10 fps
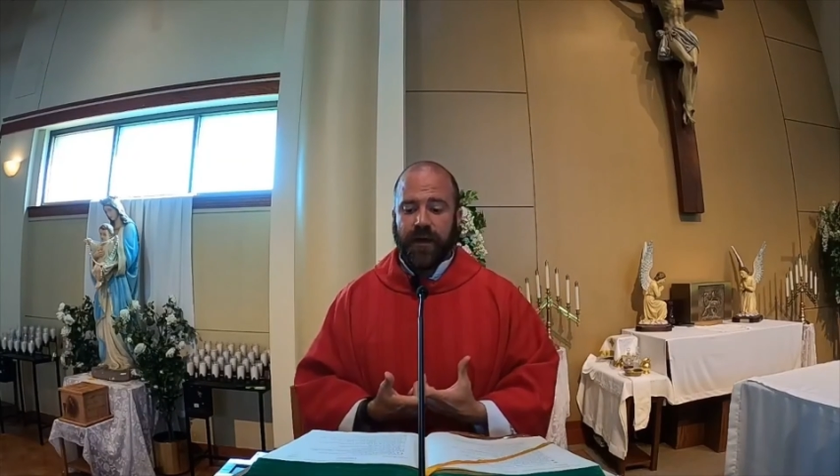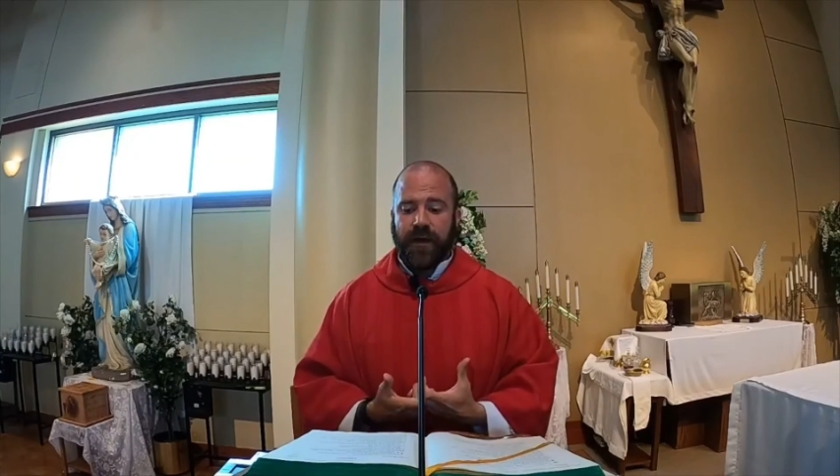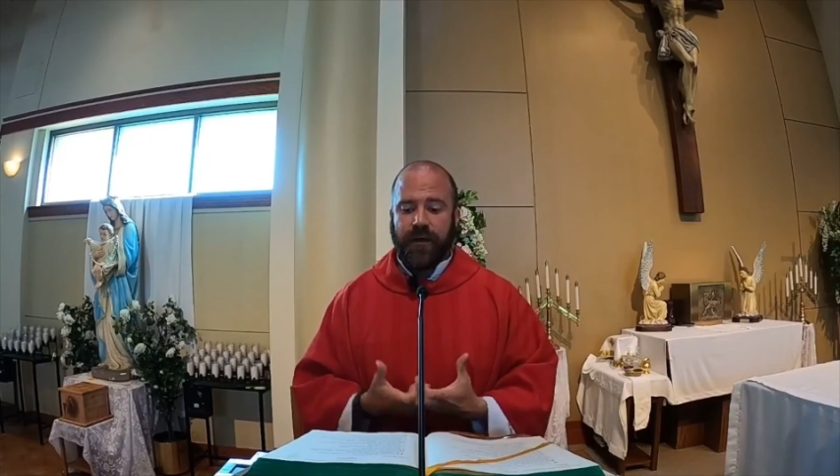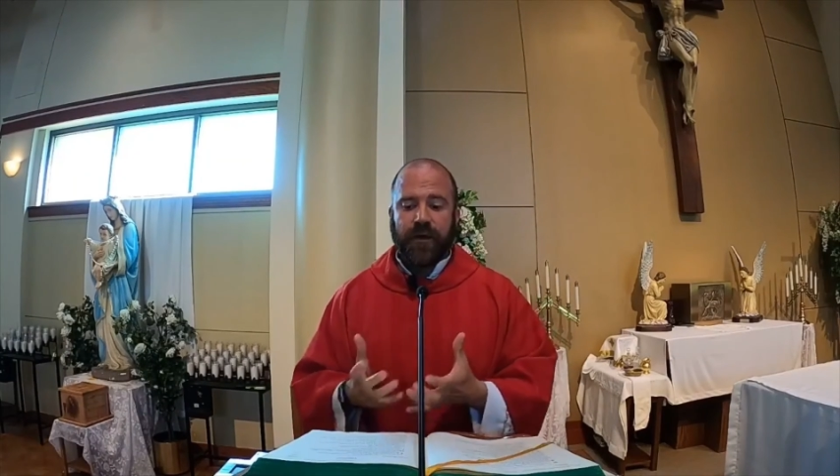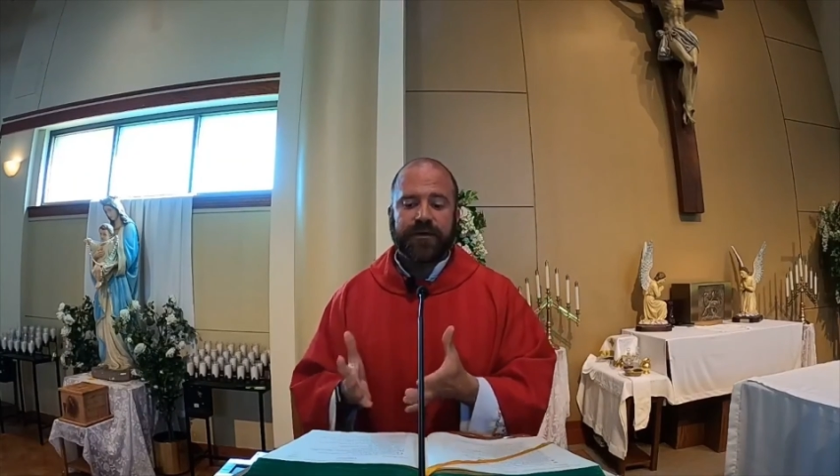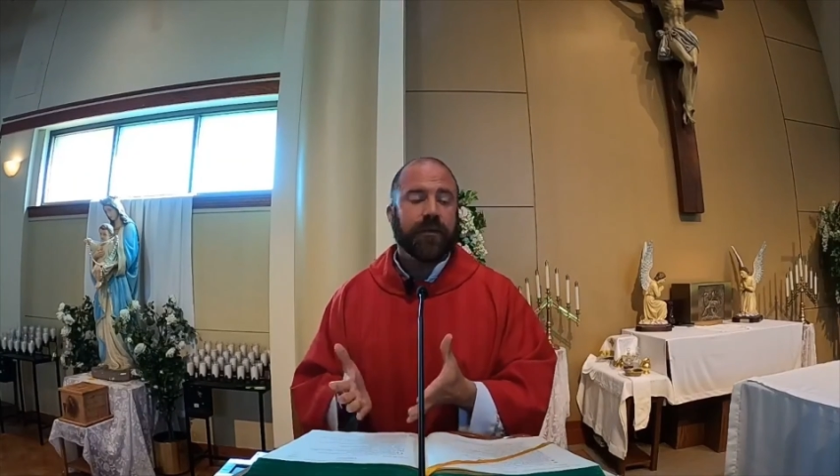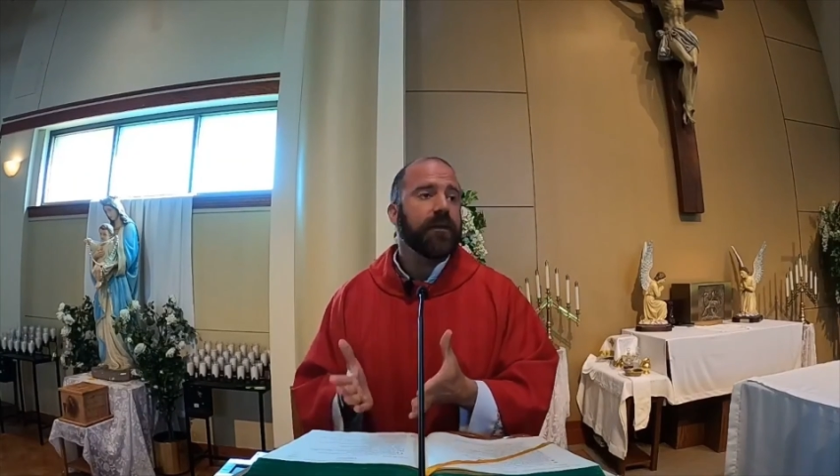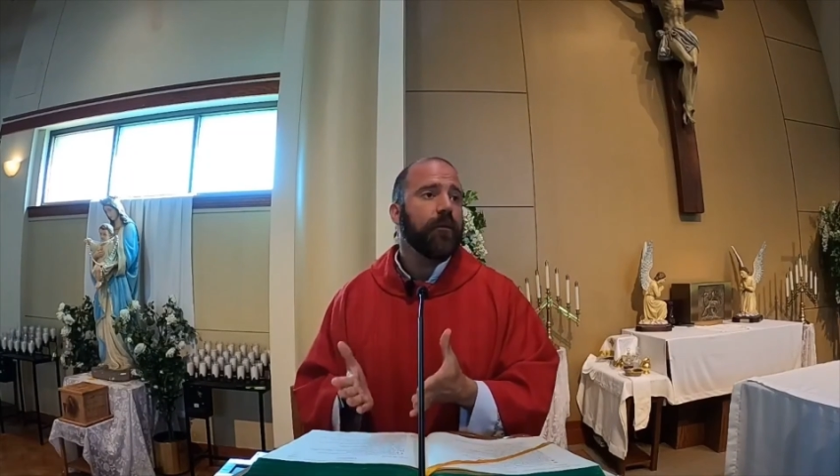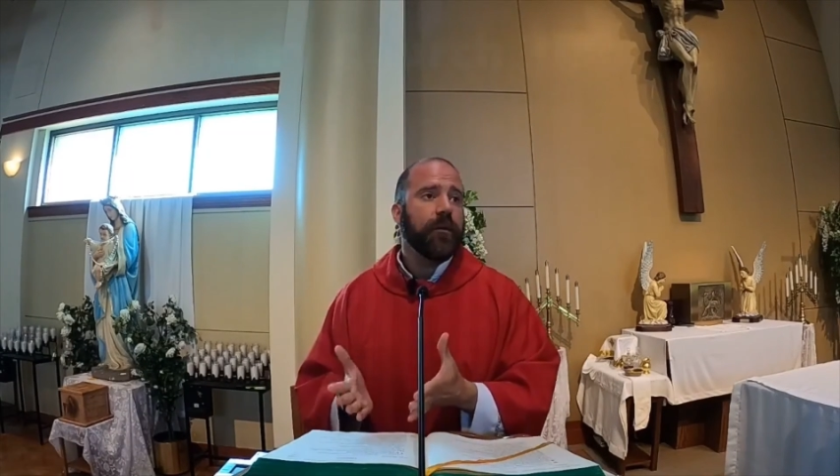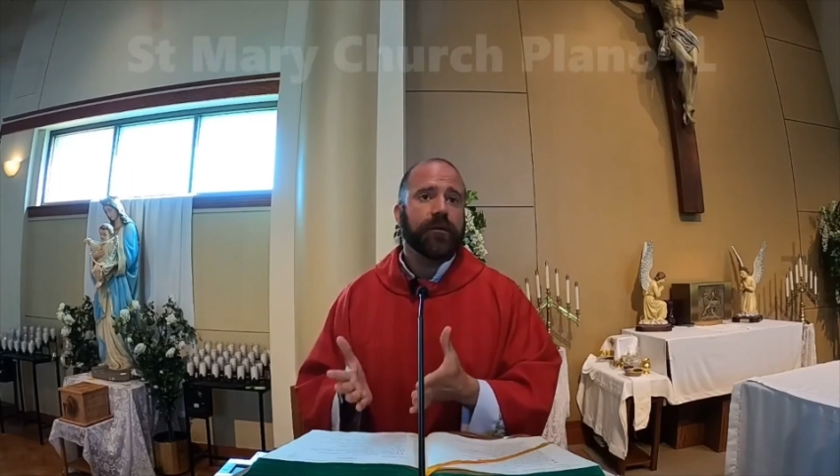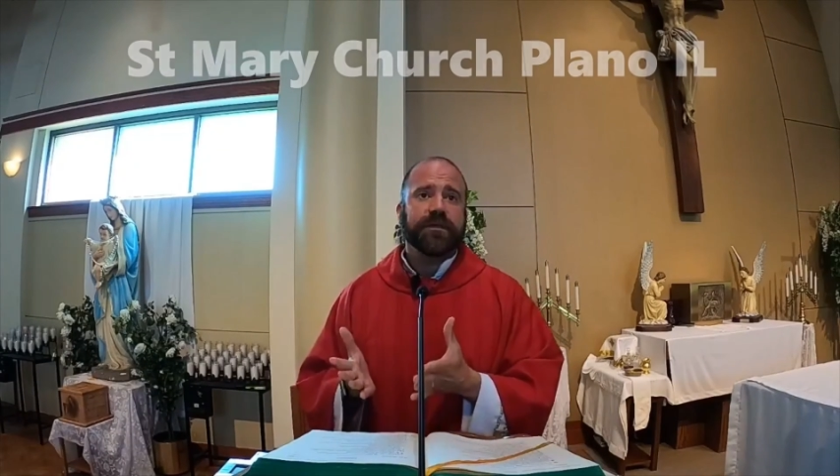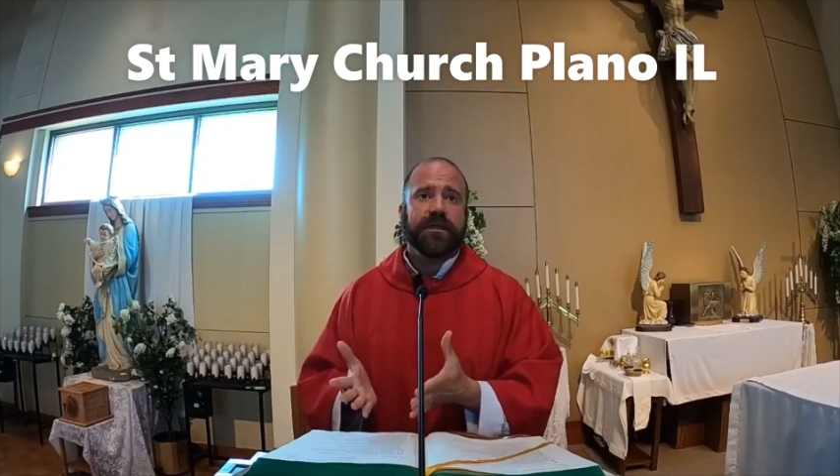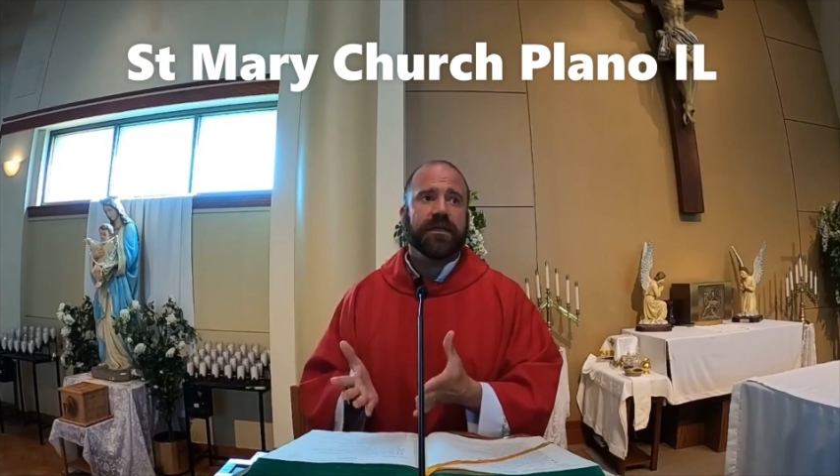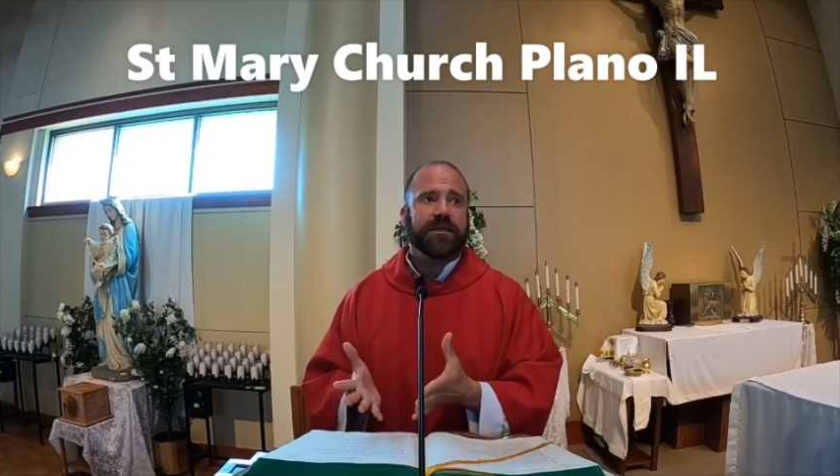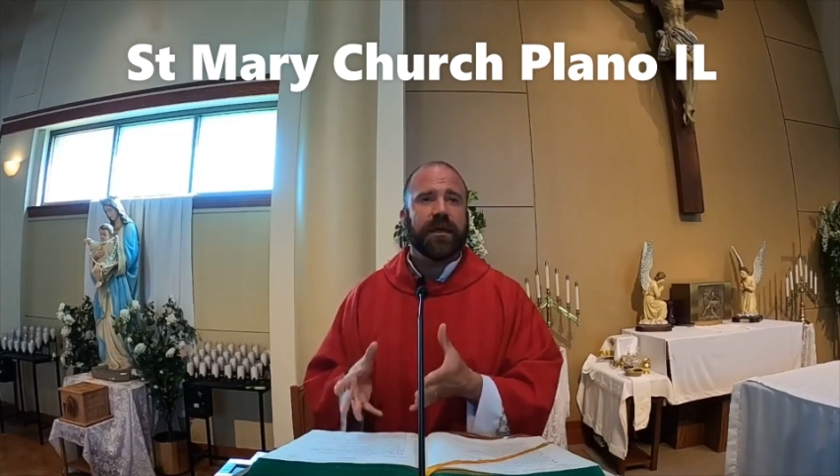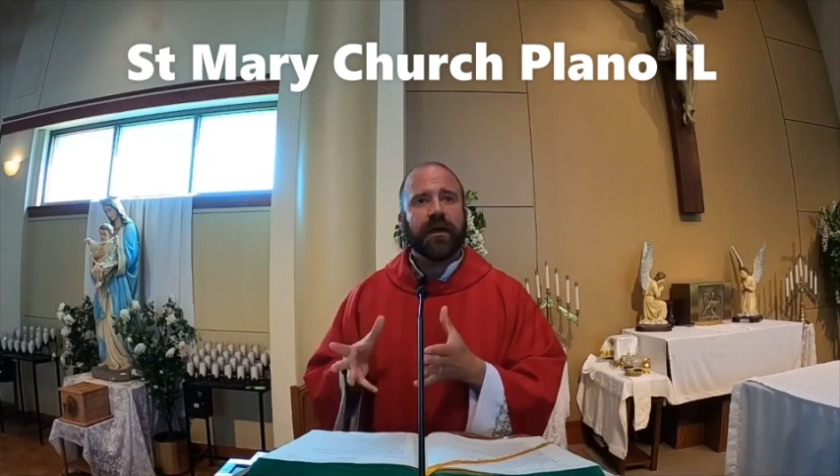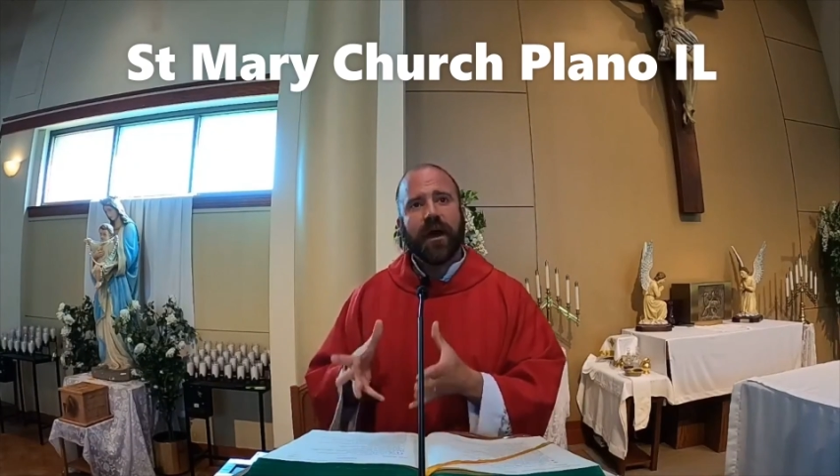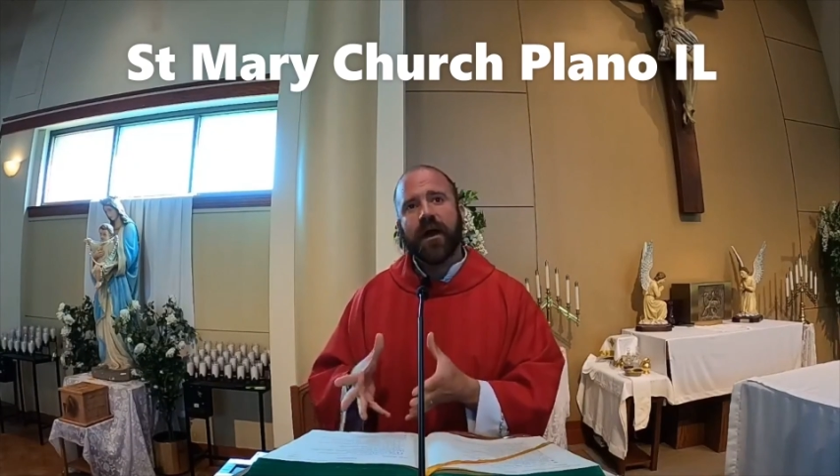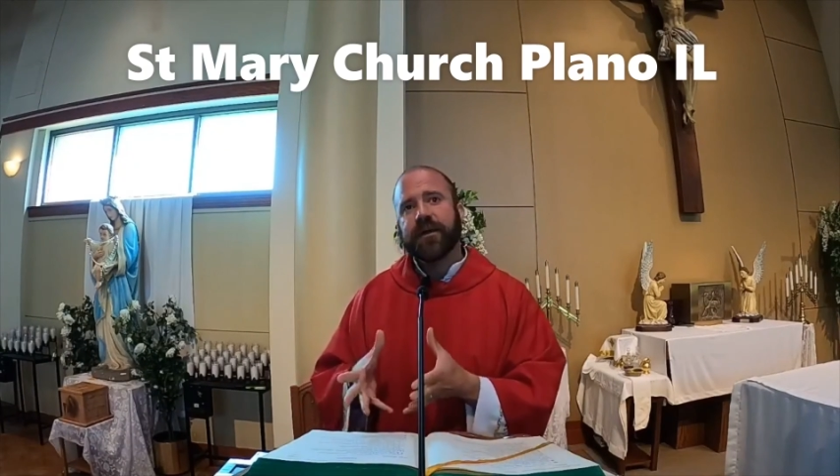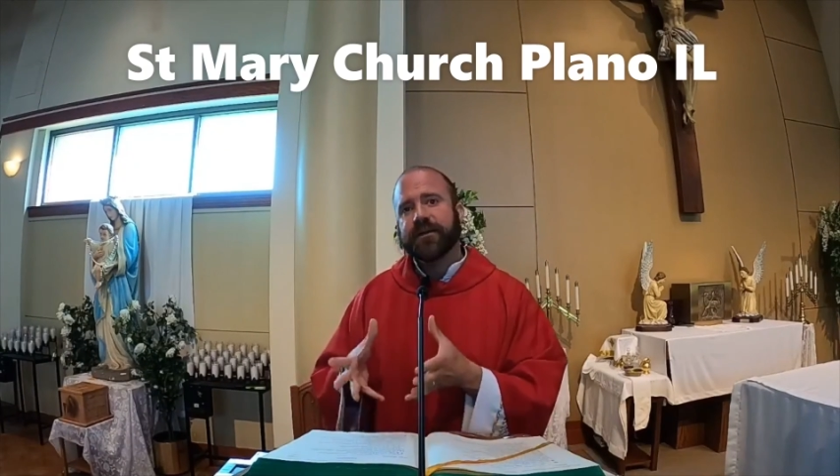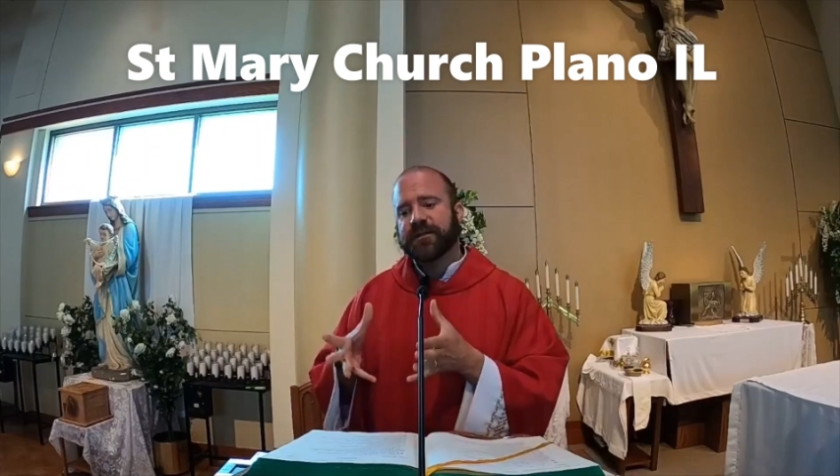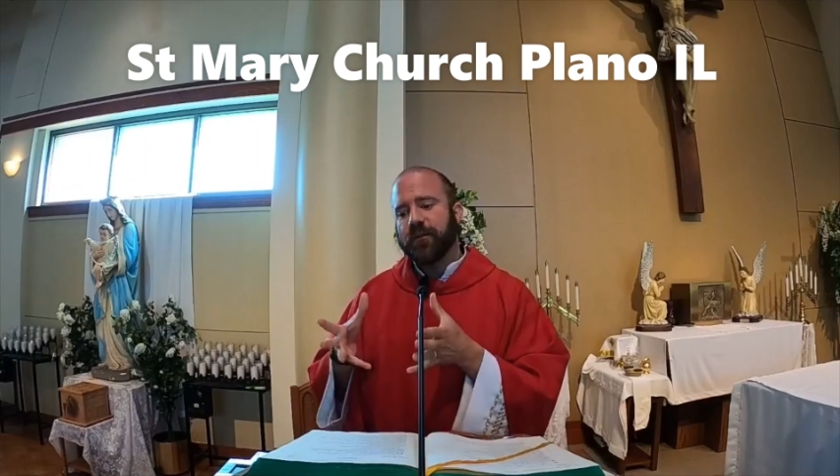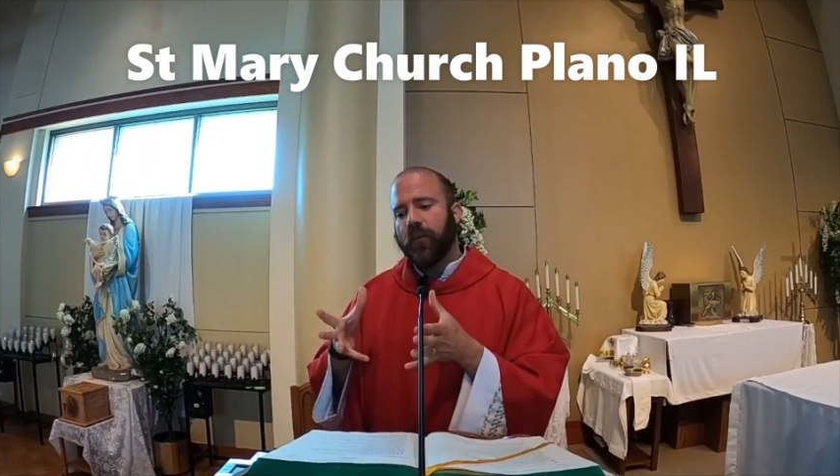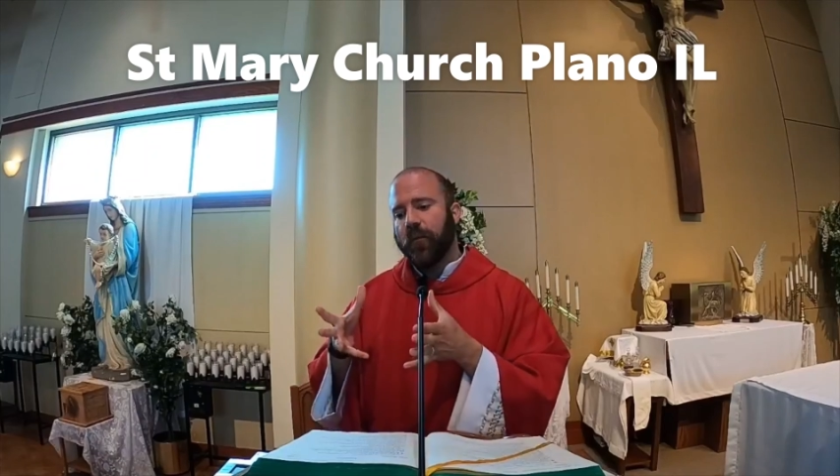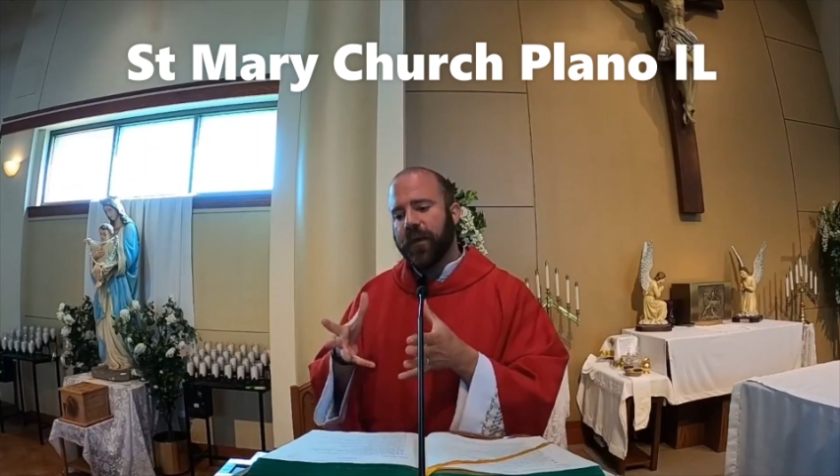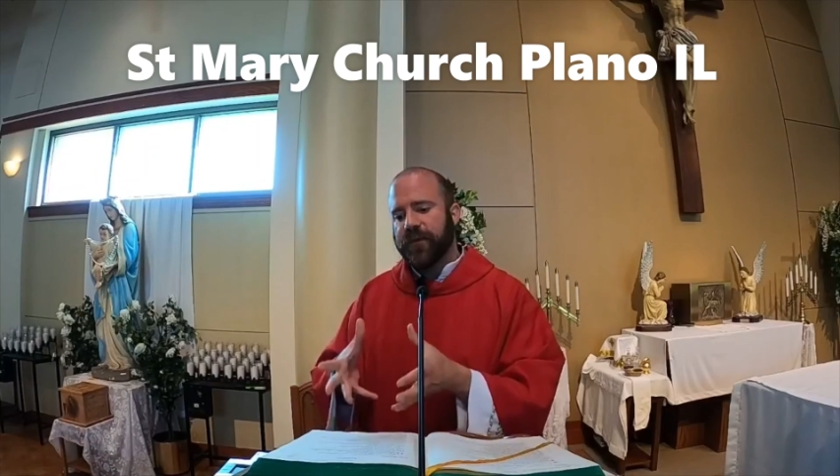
And ultimately what we'll see is that God is with